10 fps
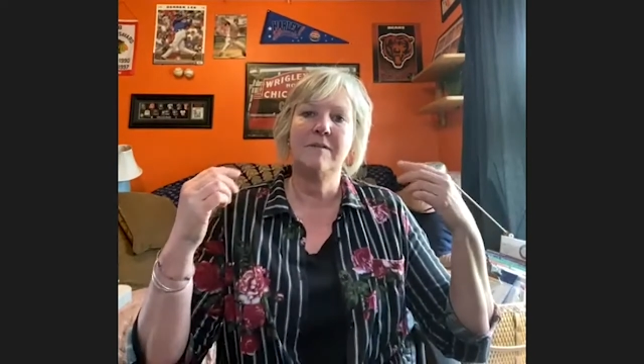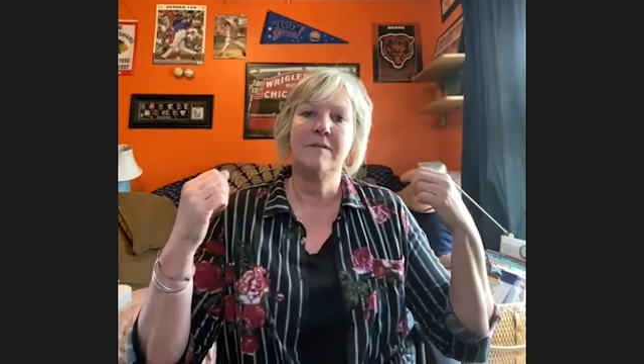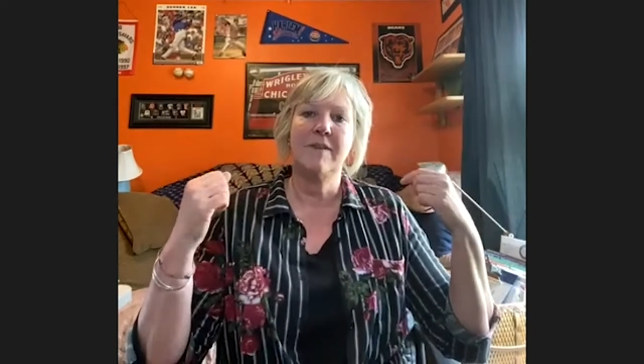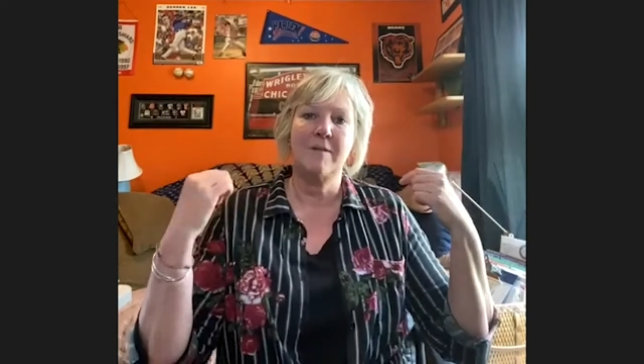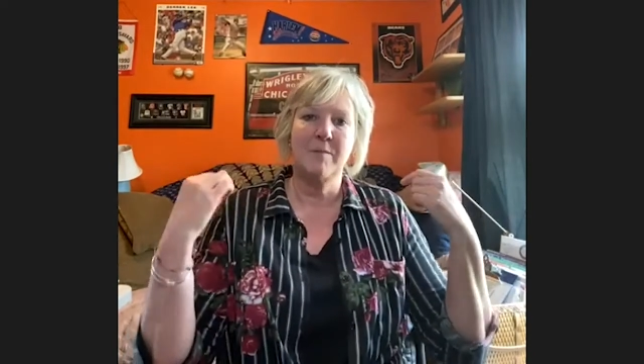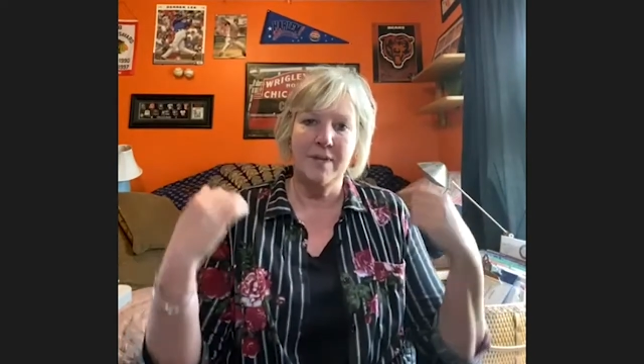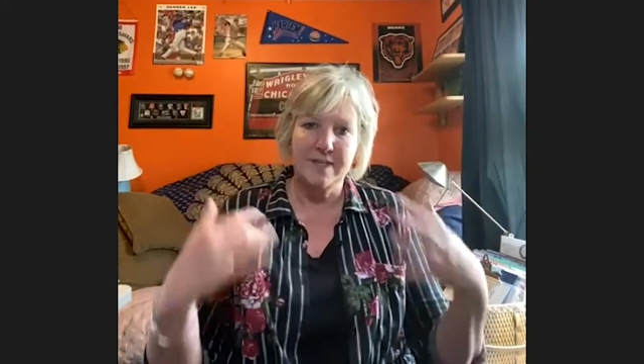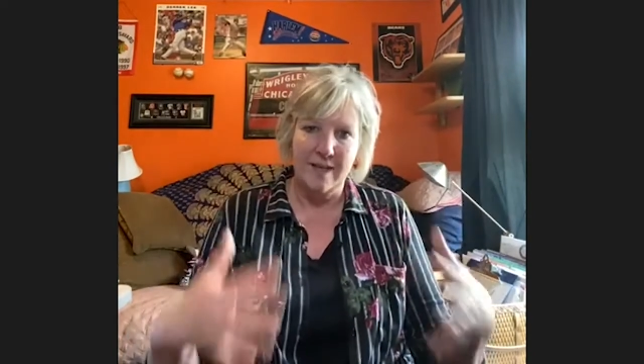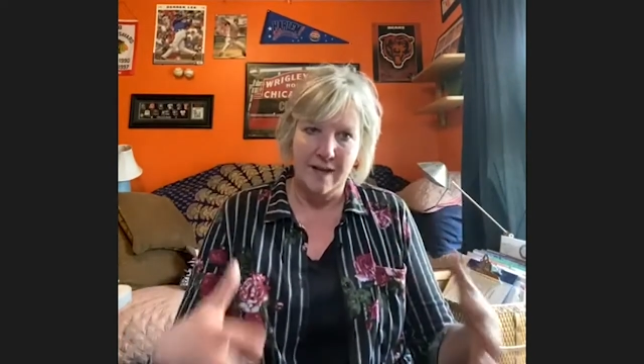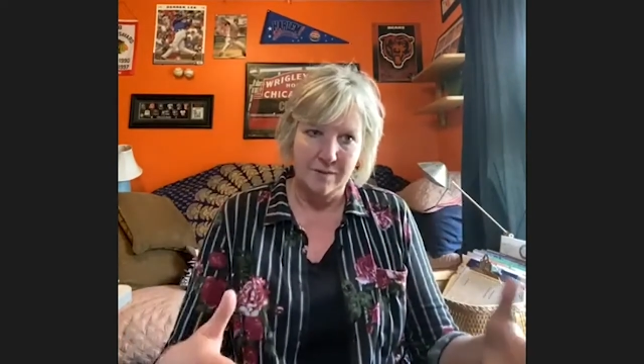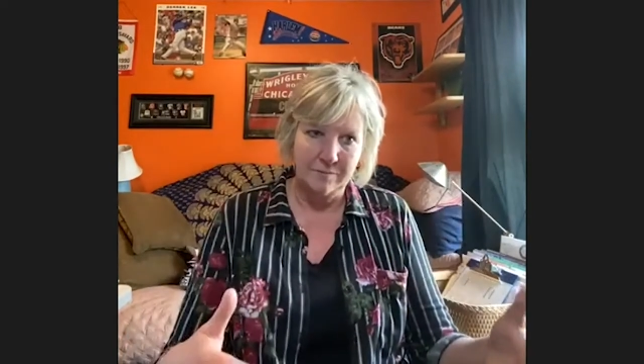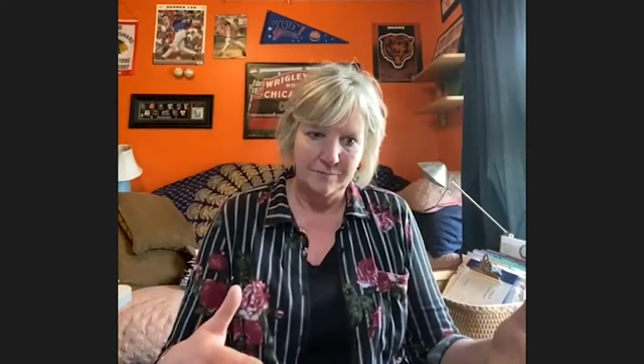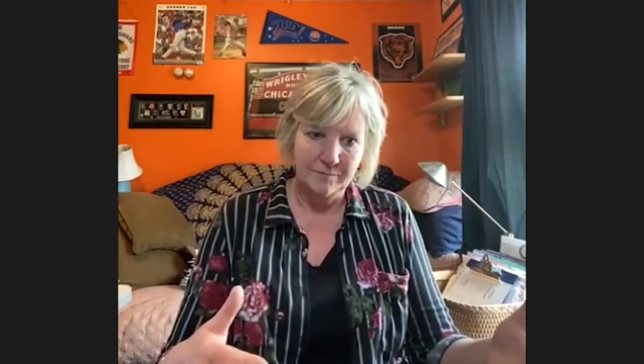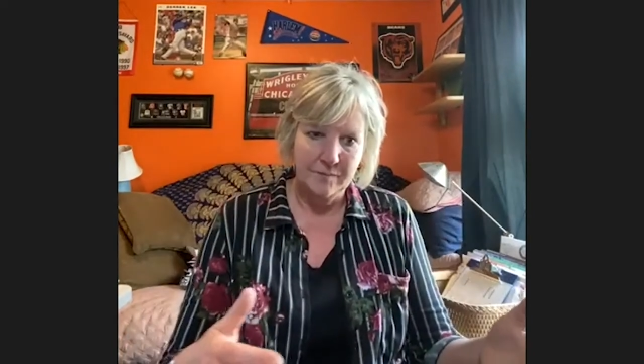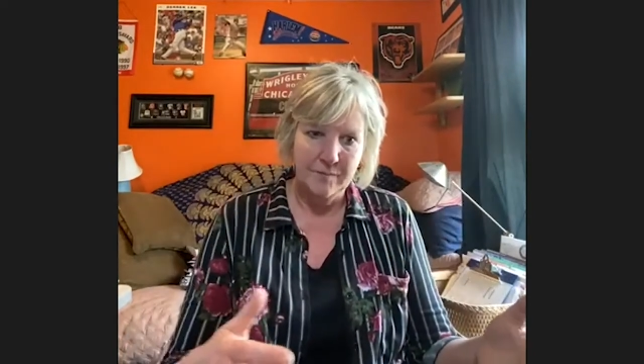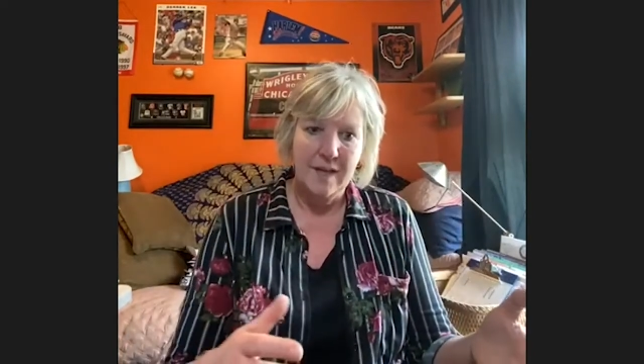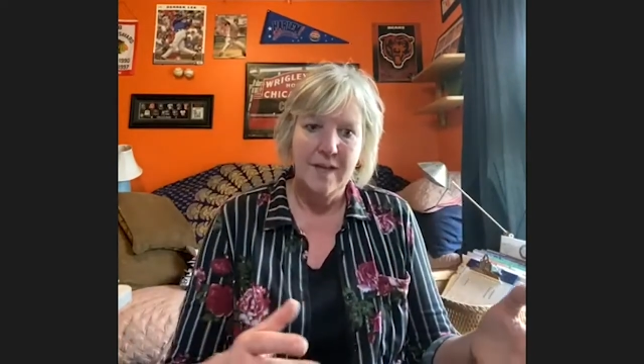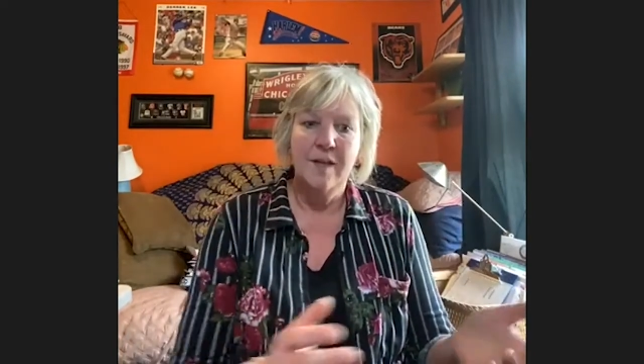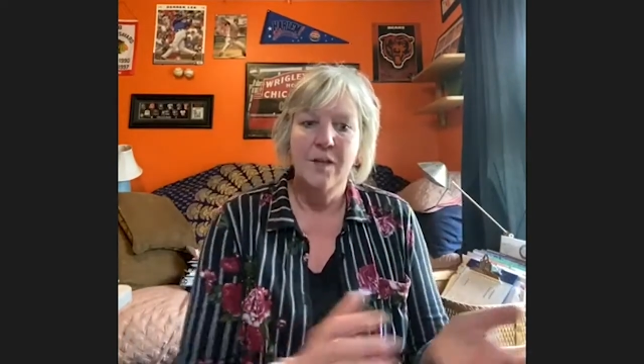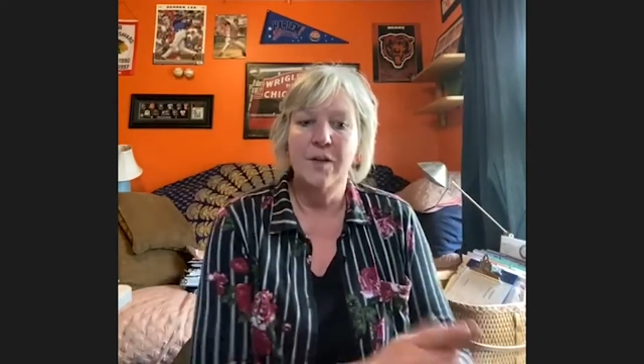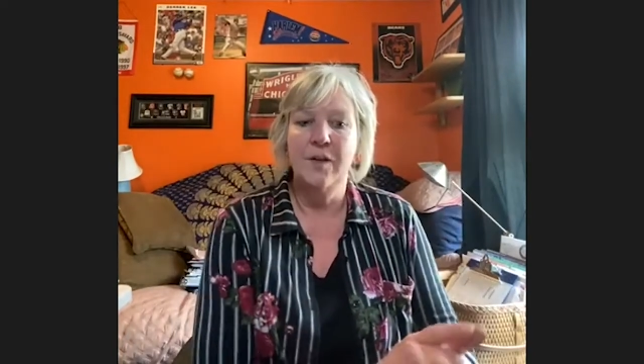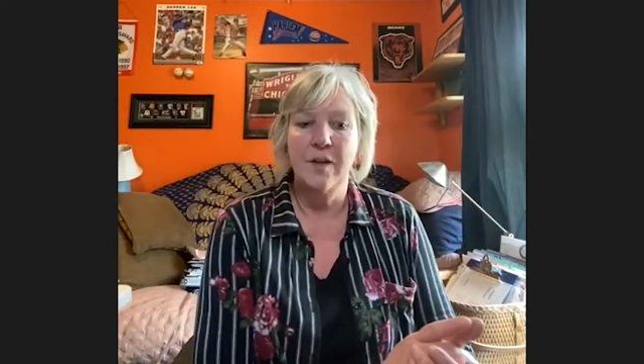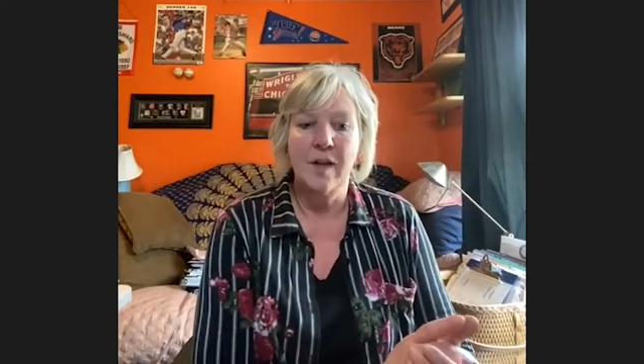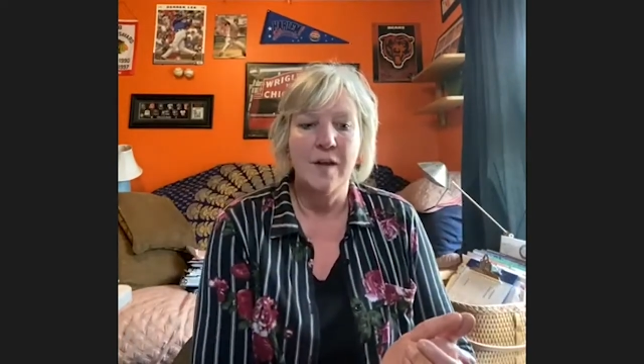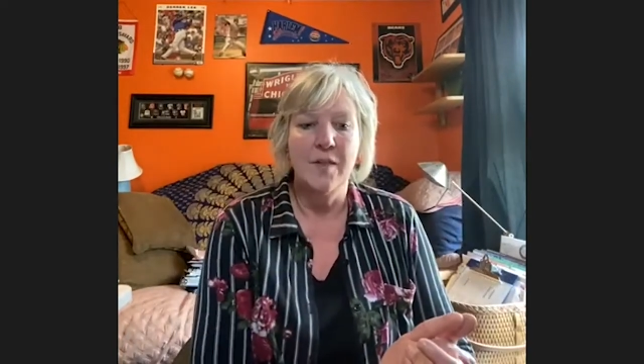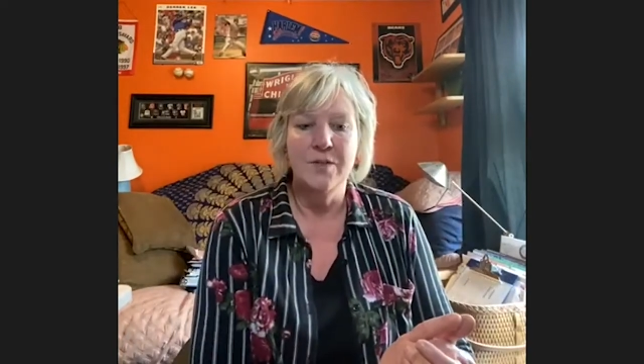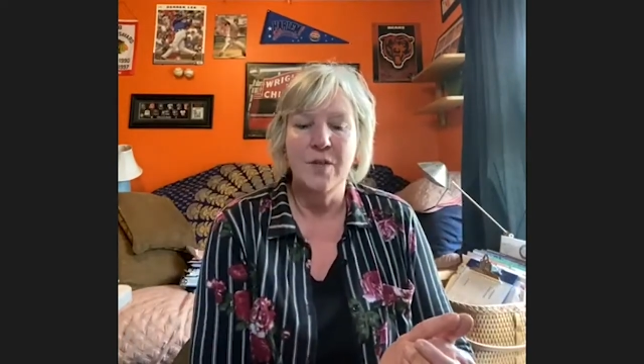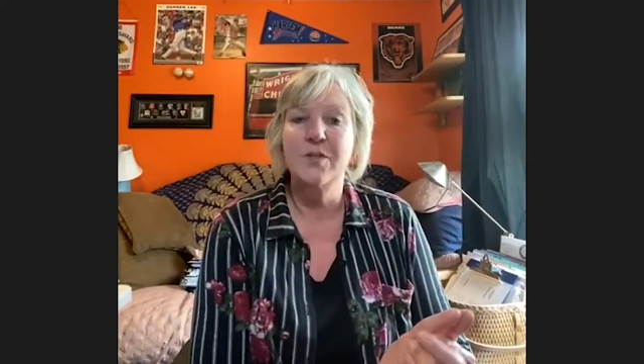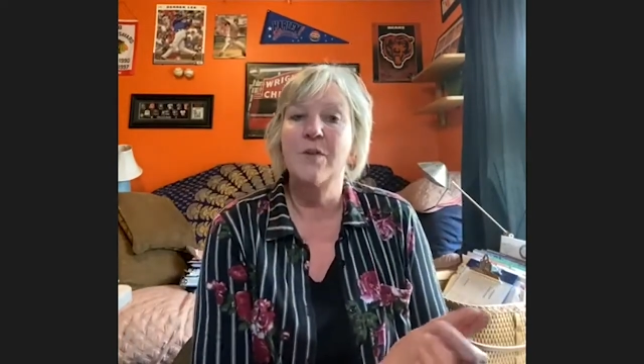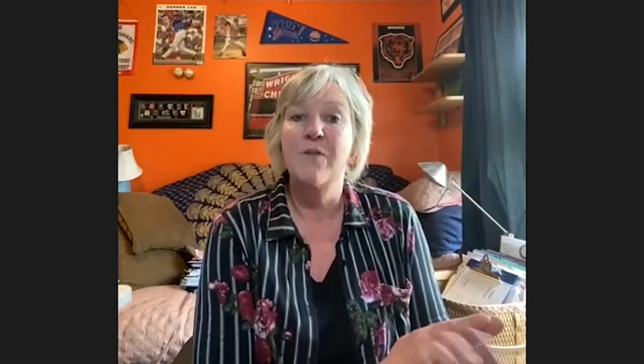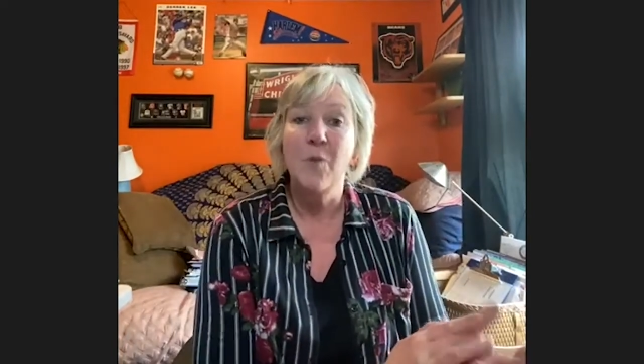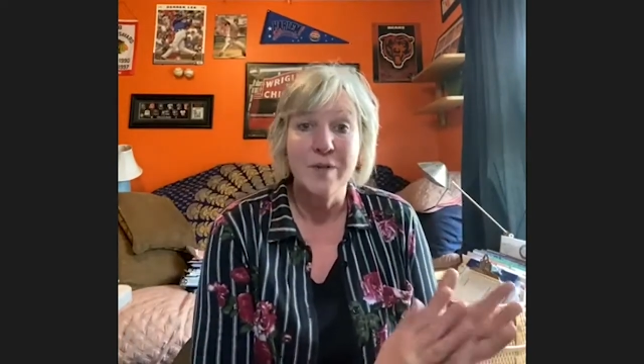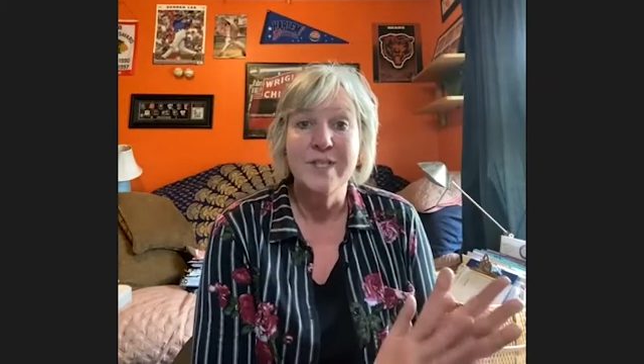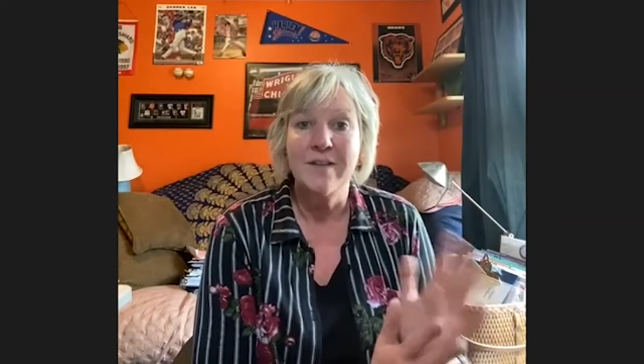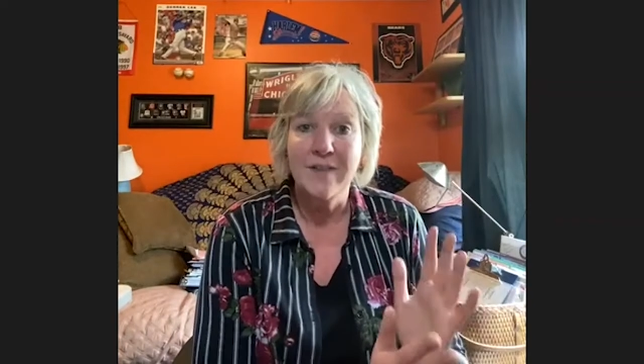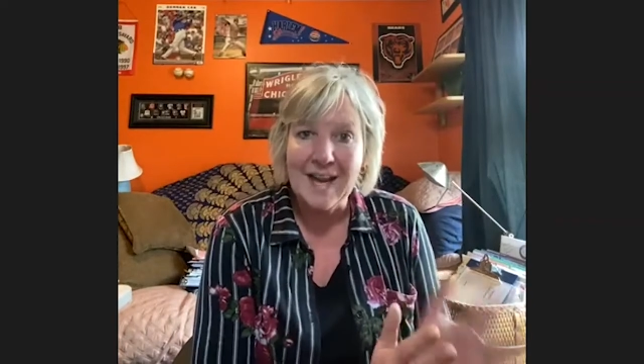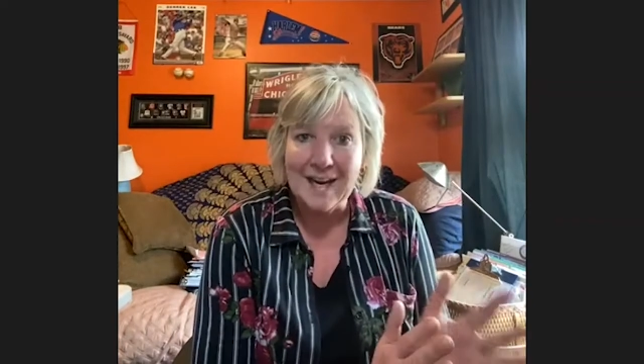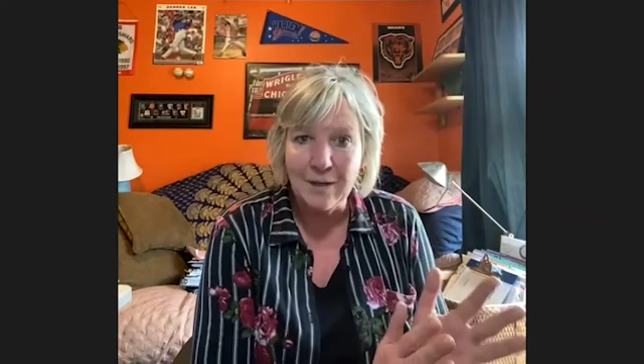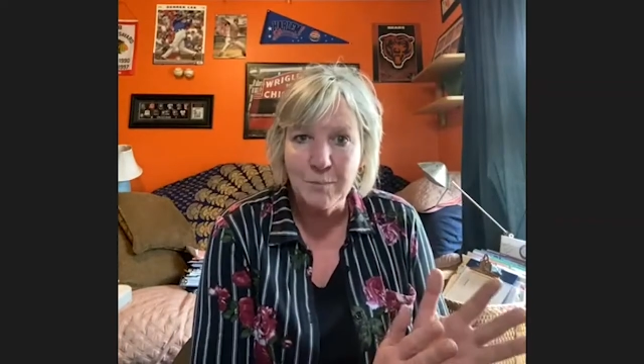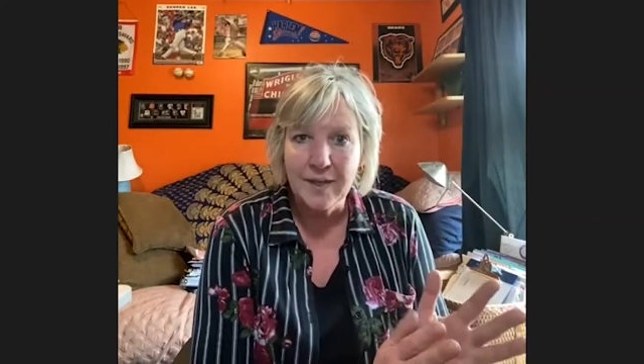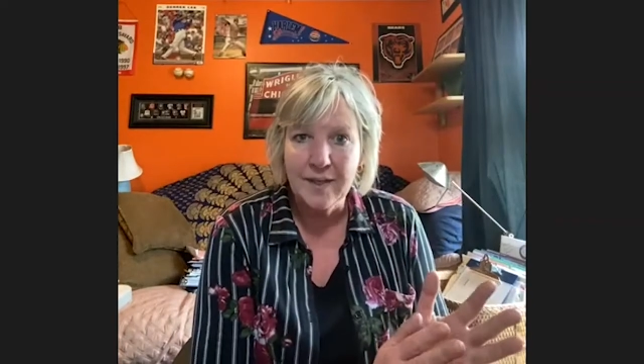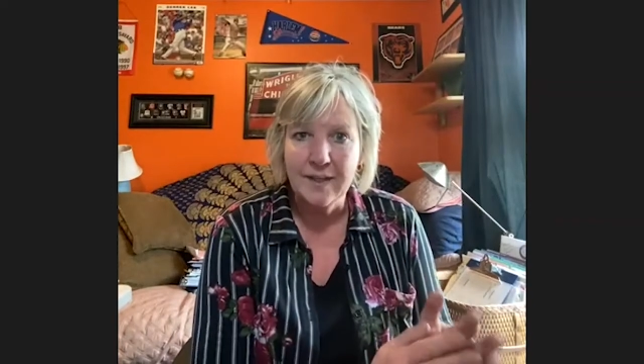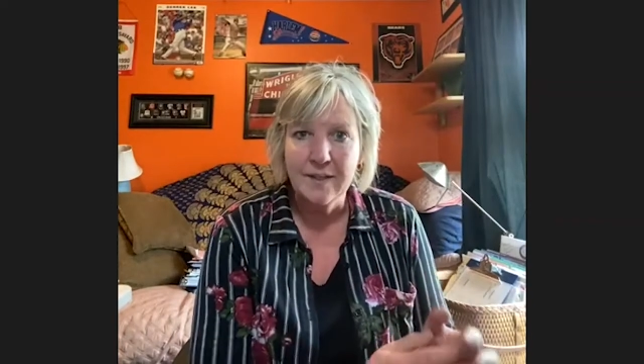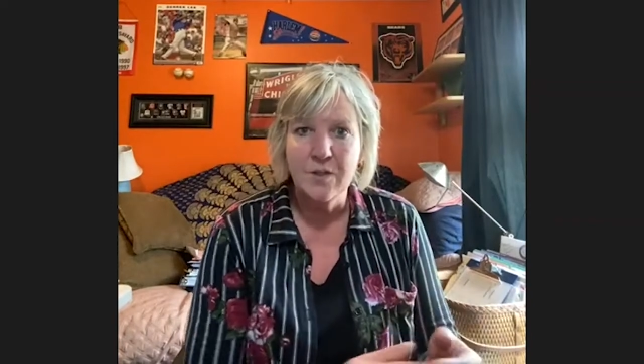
five breaths out. You can, uh, there's also four, seven, eight breathing.